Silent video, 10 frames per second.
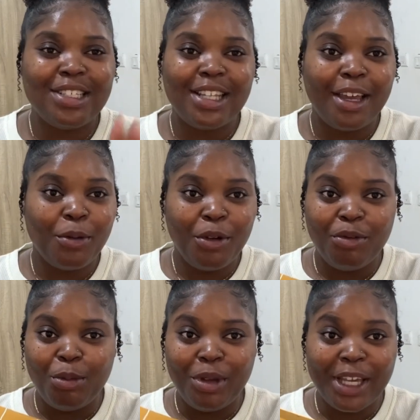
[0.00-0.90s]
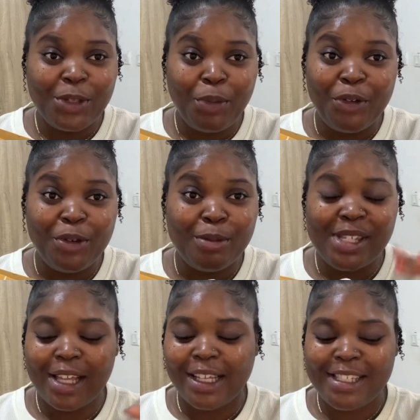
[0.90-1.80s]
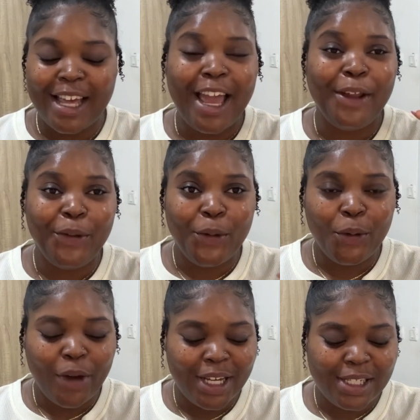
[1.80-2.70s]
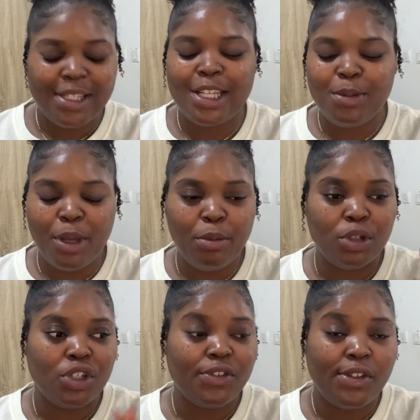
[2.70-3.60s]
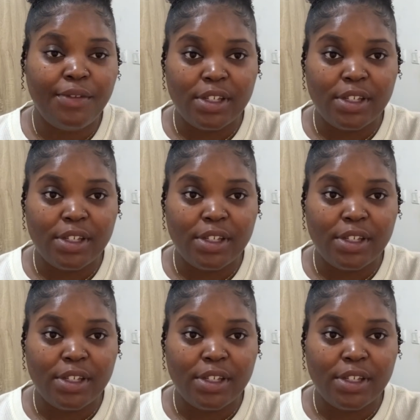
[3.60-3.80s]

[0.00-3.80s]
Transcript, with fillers: She's like one of the biggest perfume sellers that I know, and she sent me a bunch of stuff.